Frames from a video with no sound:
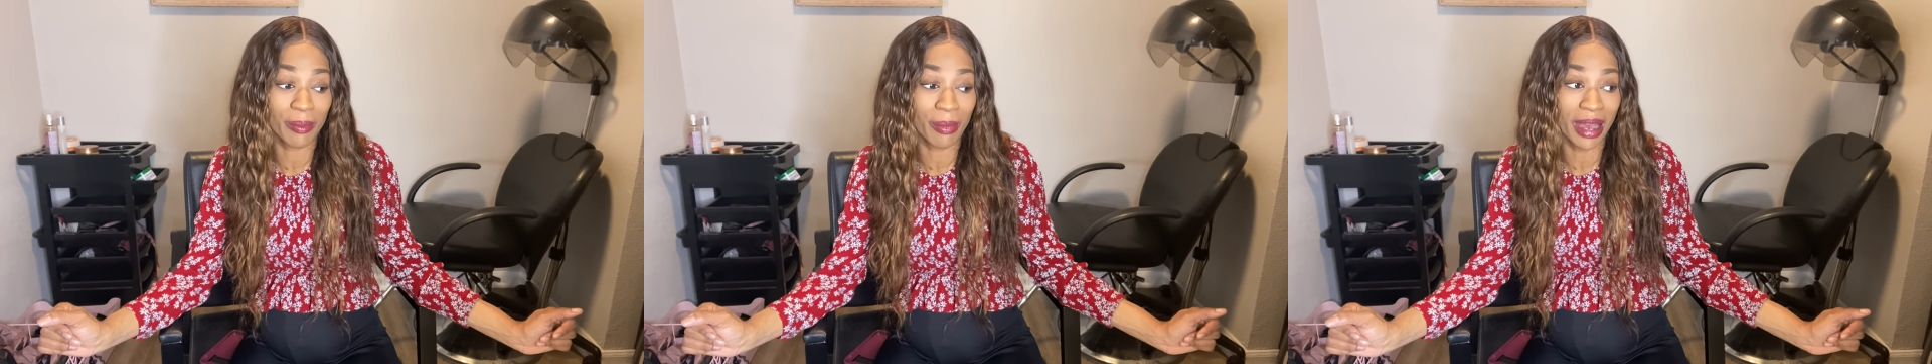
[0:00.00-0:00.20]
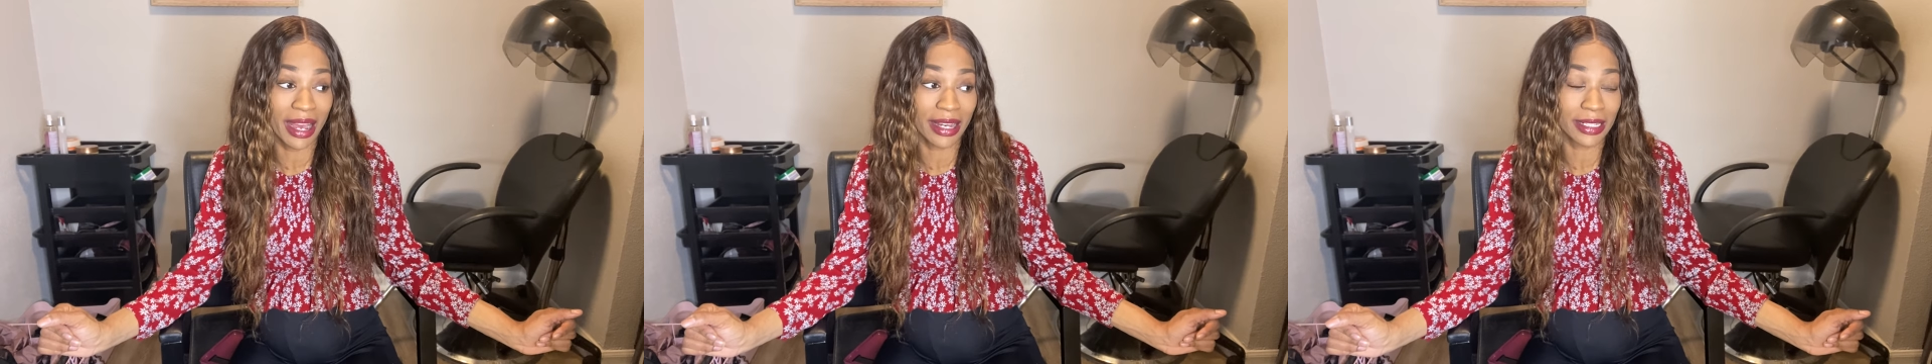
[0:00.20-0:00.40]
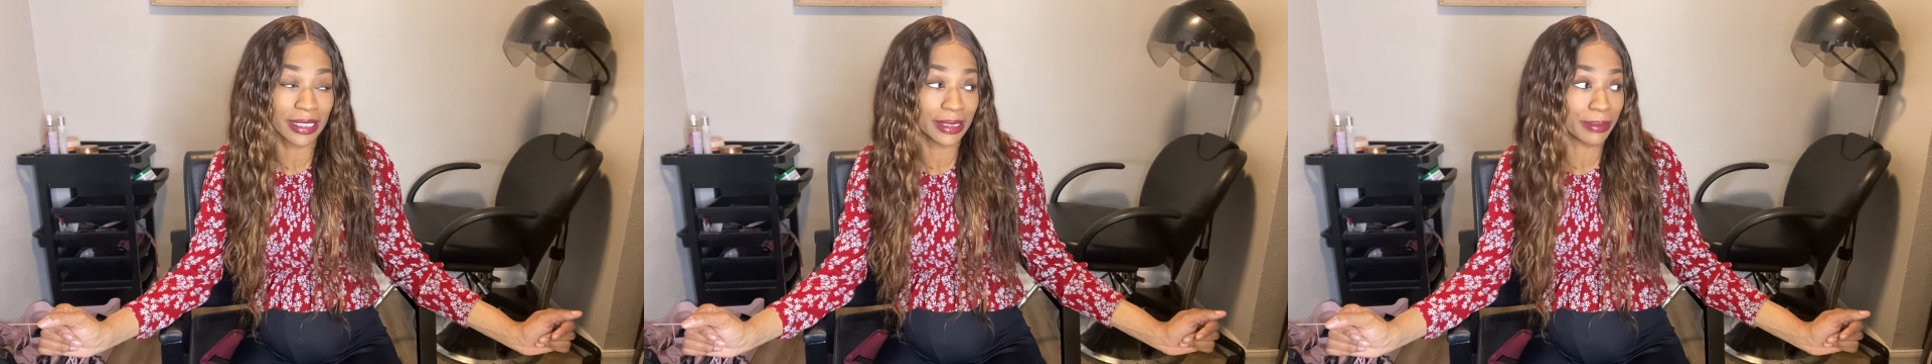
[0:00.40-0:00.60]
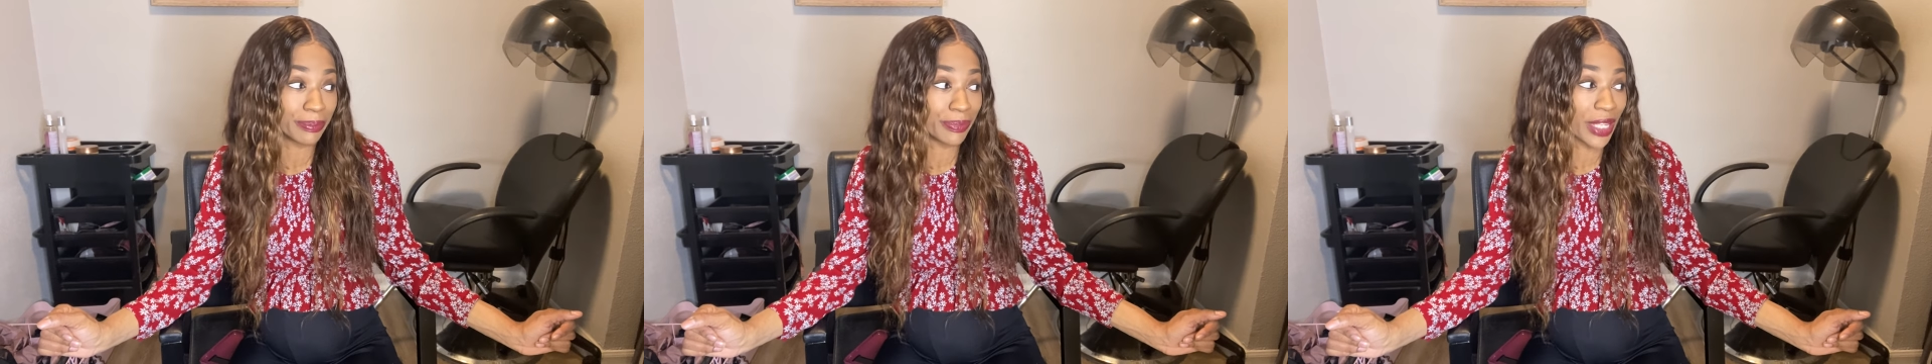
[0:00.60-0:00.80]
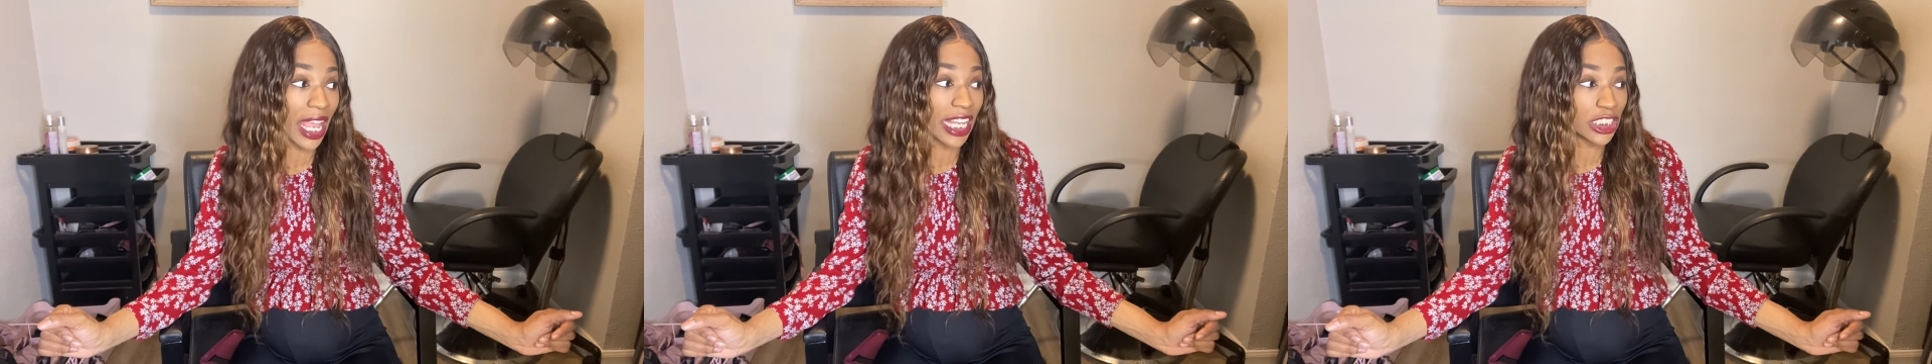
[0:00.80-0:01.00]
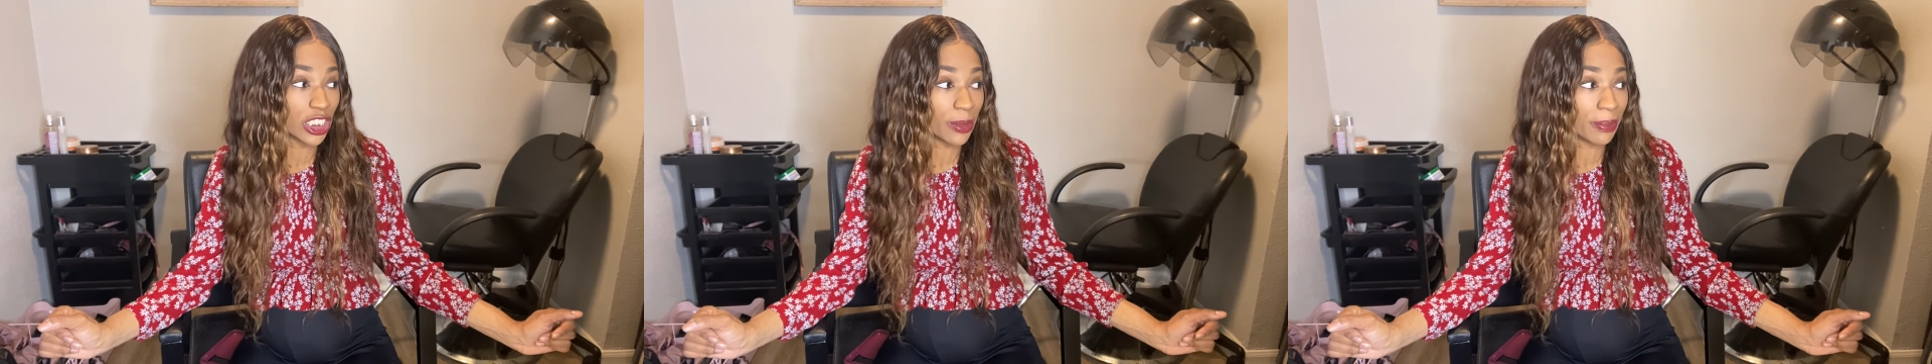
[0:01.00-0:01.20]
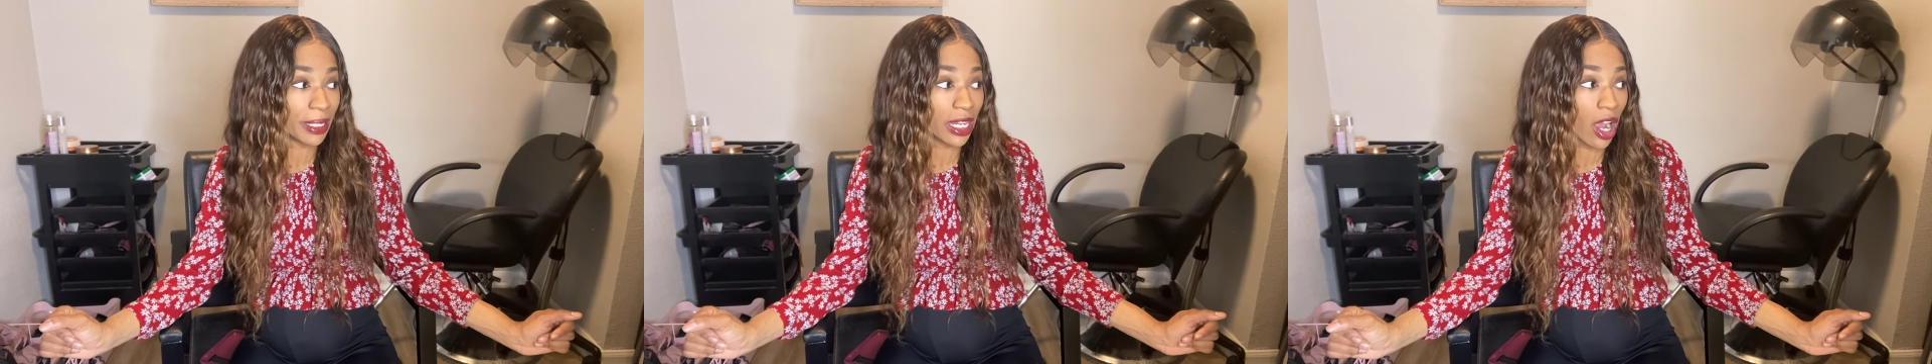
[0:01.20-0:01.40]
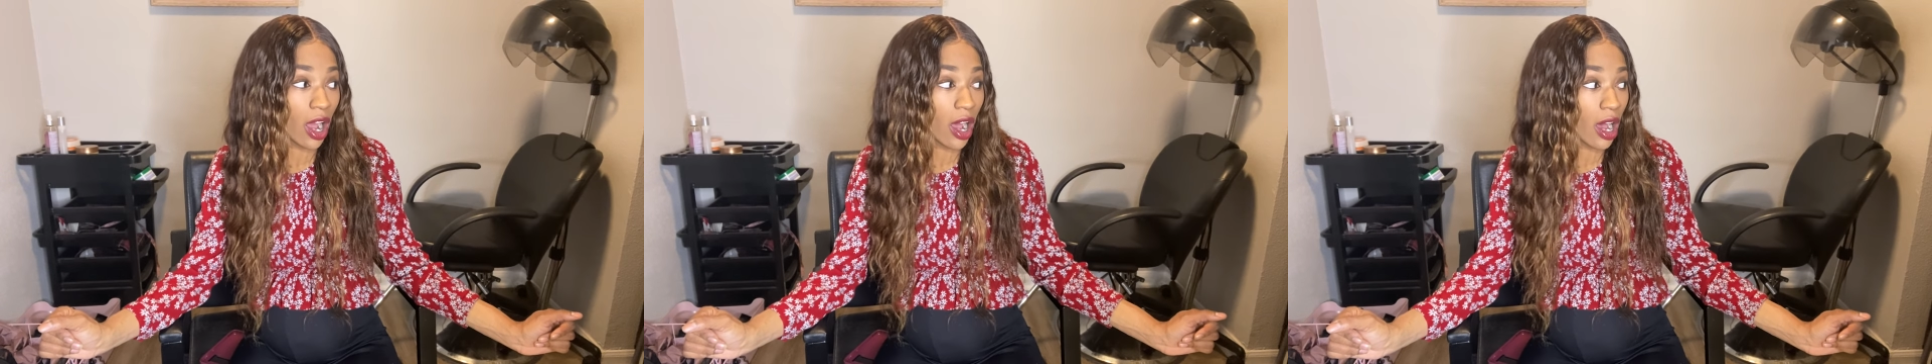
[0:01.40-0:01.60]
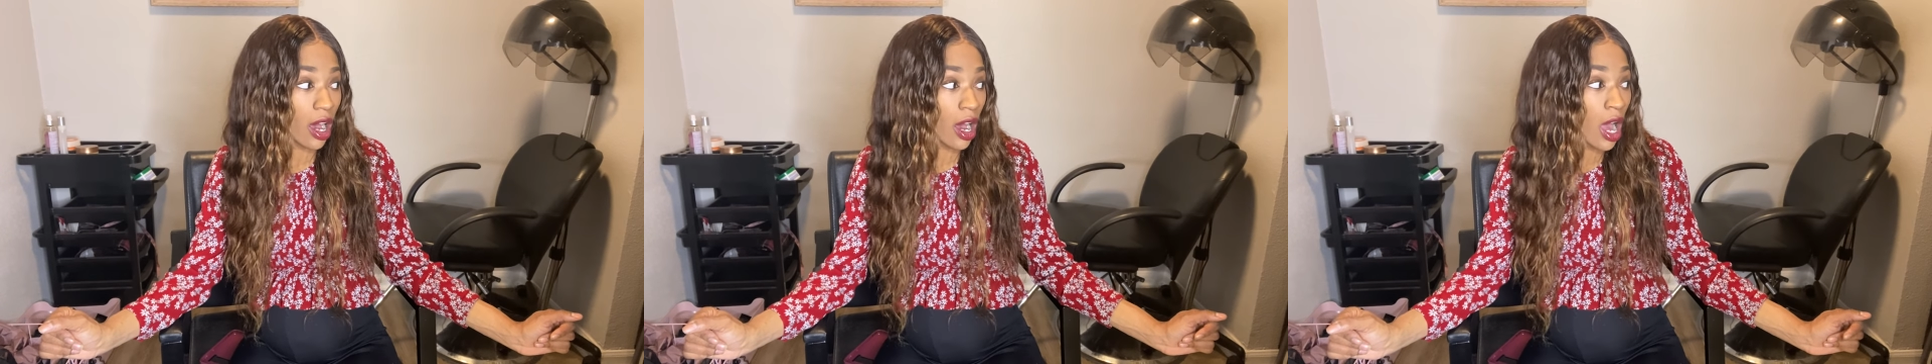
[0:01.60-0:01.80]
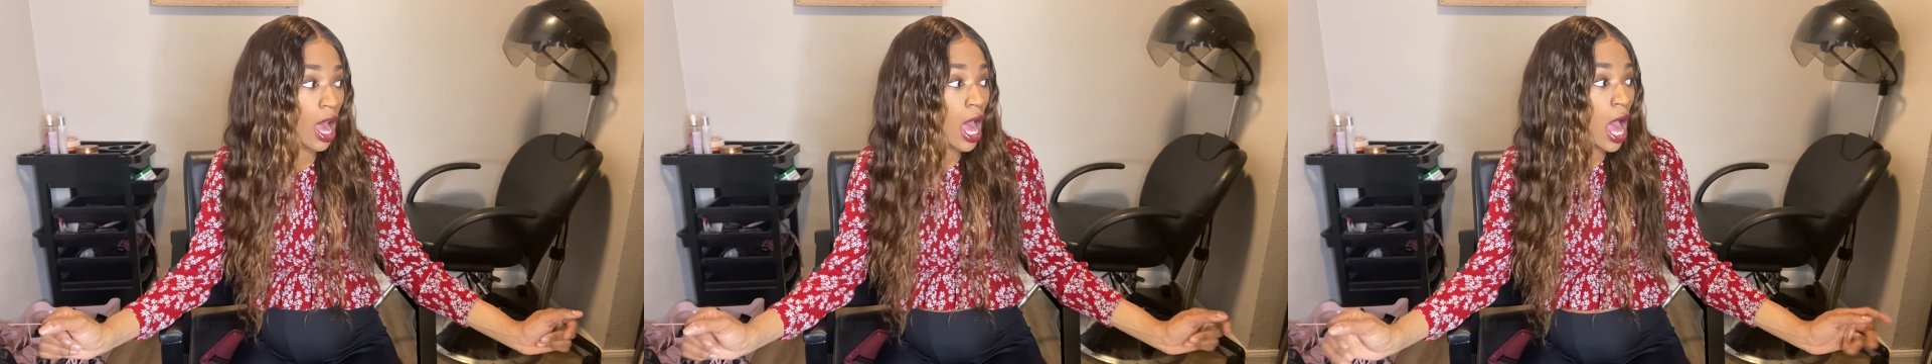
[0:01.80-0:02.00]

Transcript: my HEB haul.